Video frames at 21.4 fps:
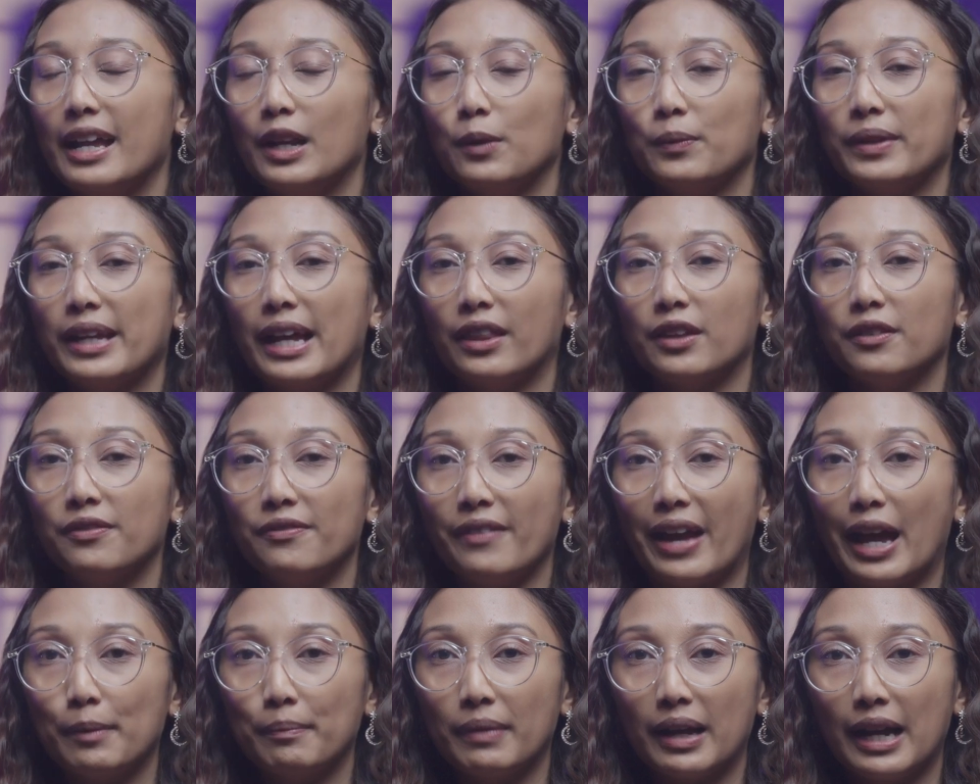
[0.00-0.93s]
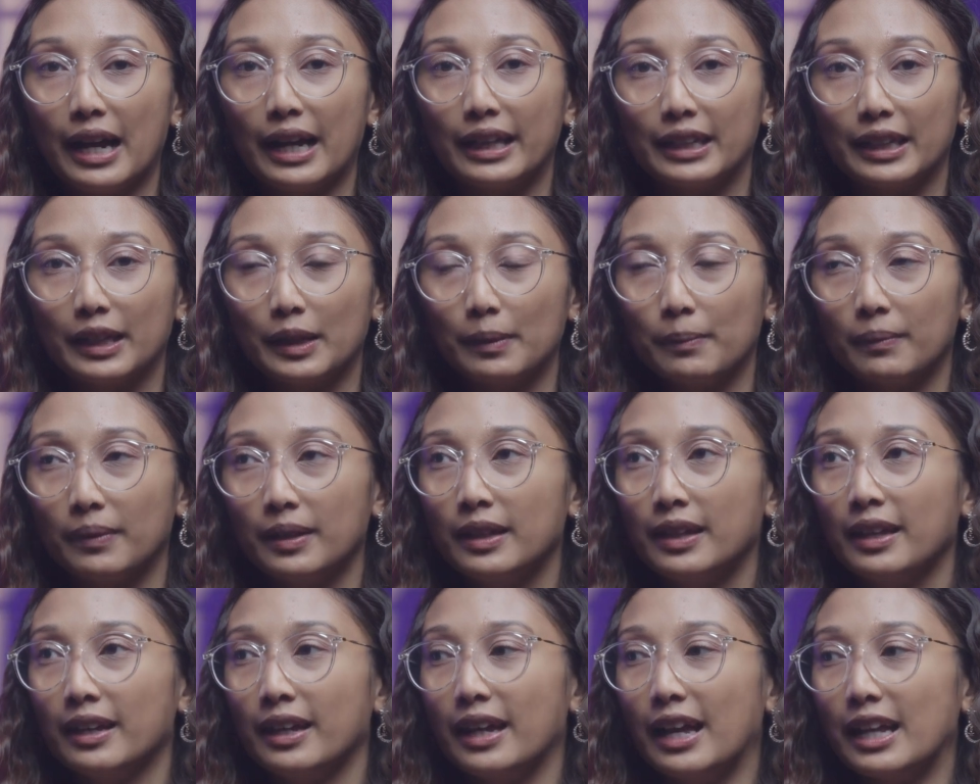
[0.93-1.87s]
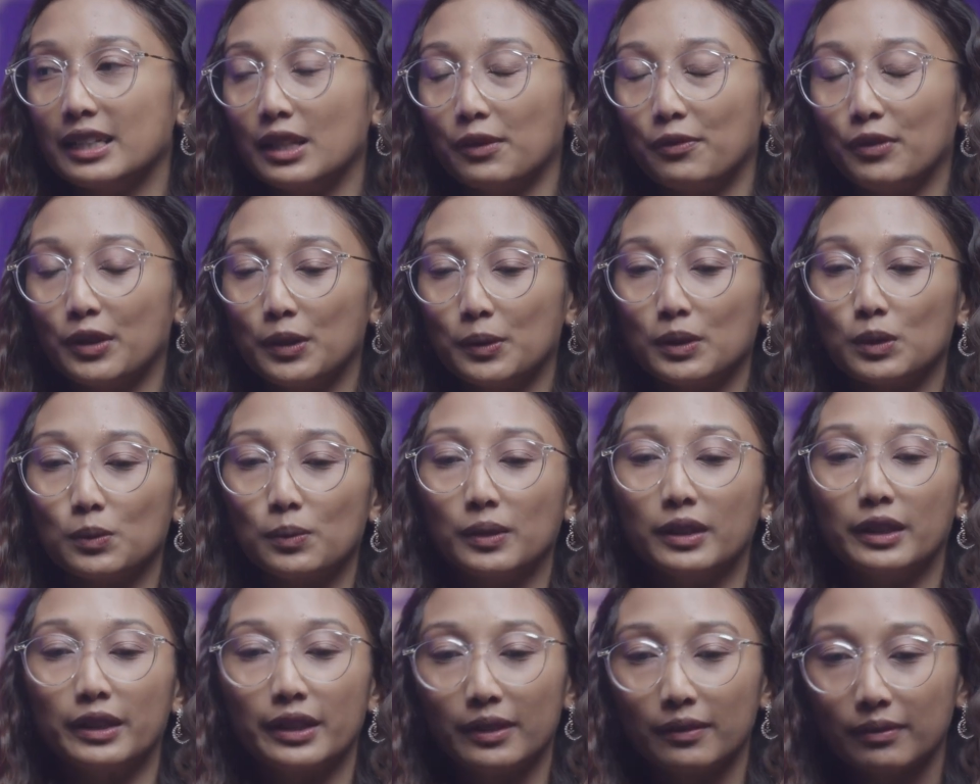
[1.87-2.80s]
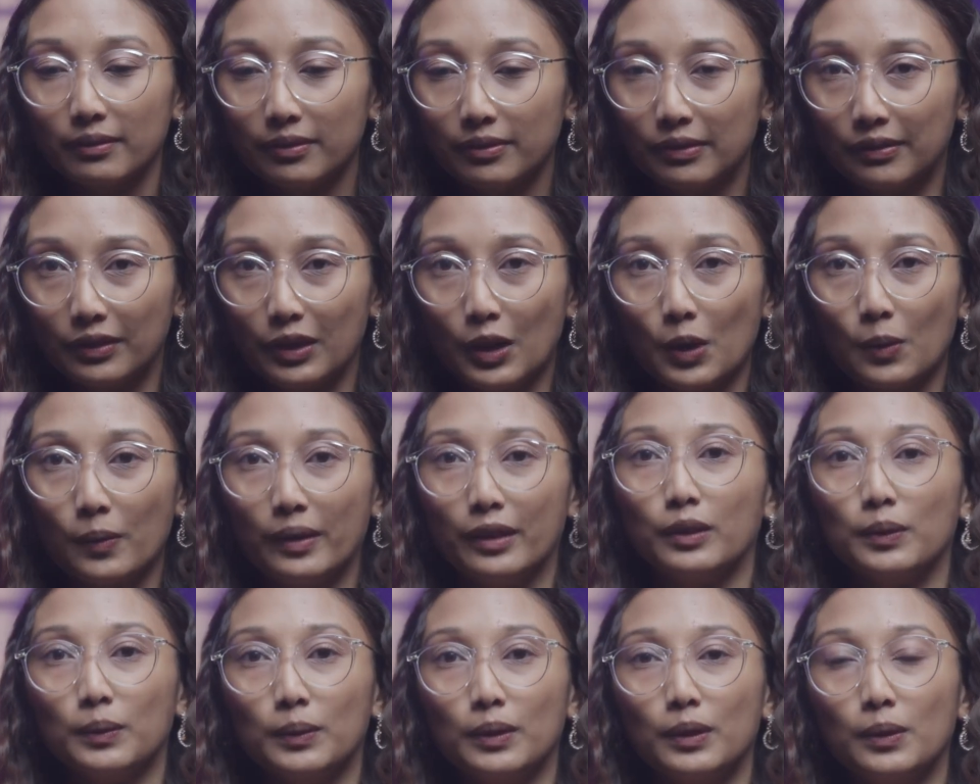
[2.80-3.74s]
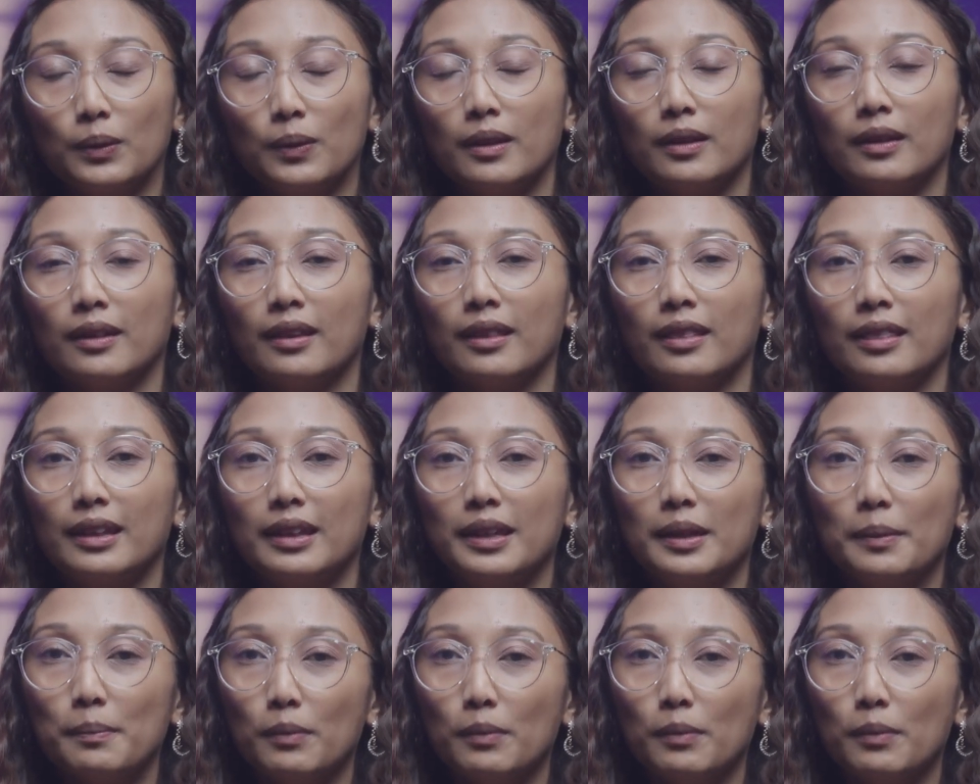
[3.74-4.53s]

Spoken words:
And then we had the fan behind him as if he was really flowing through the